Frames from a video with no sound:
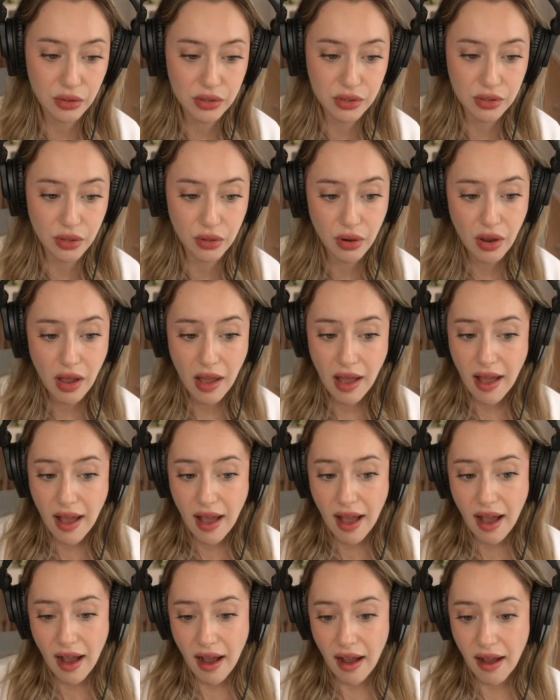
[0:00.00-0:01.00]
So
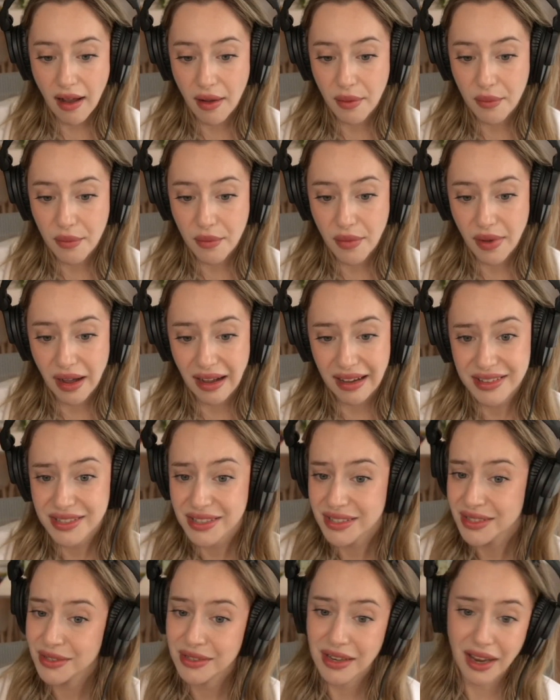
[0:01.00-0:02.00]
I
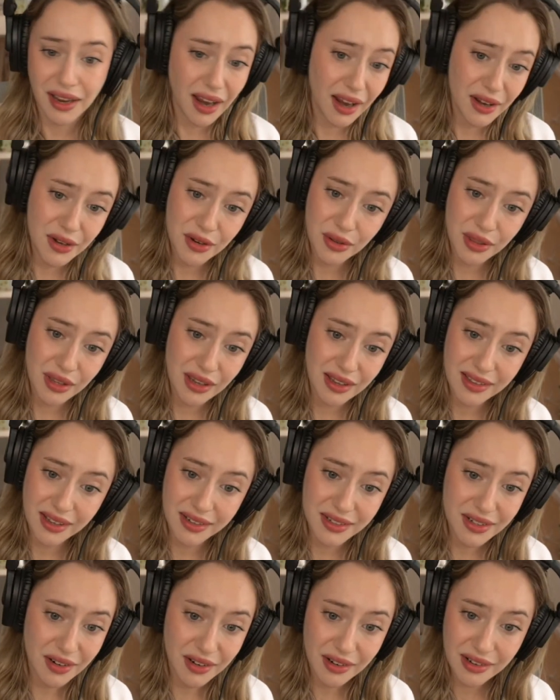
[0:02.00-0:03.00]
do think
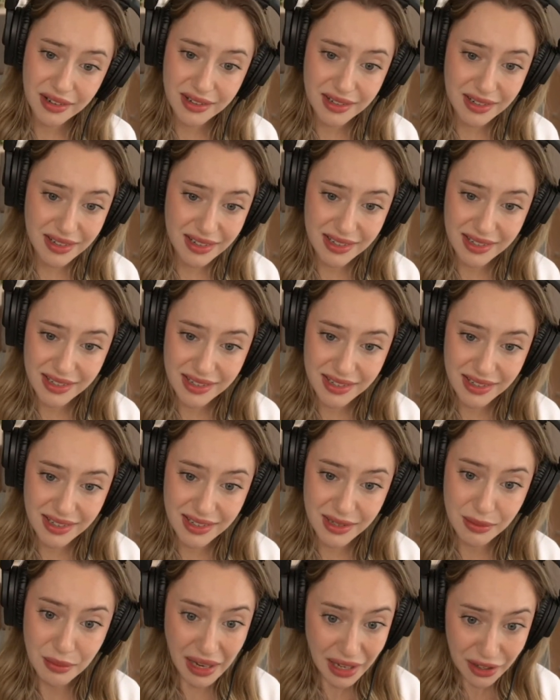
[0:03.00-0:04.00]
that art is
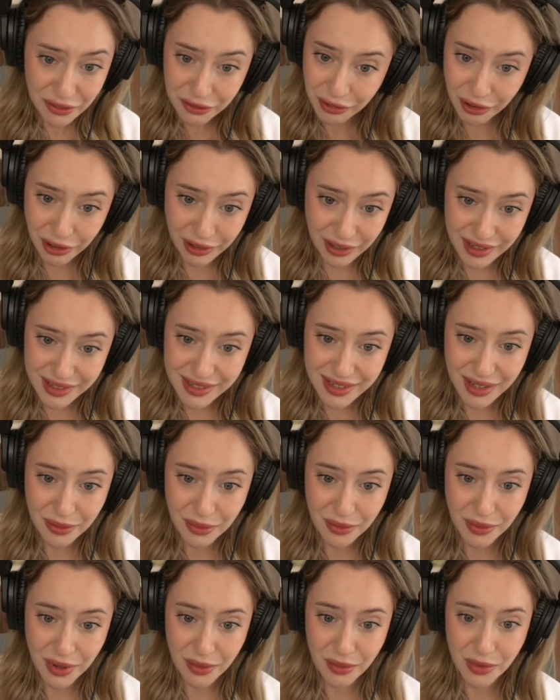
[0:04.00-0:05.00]
made for this,
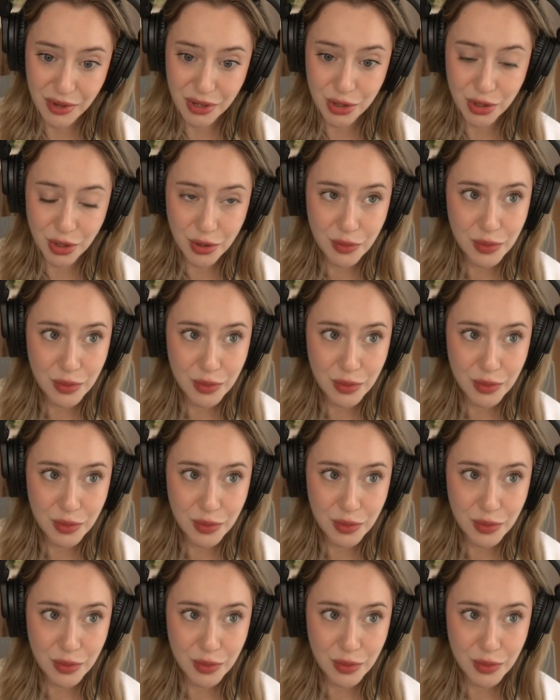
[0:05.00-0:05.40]
and we should be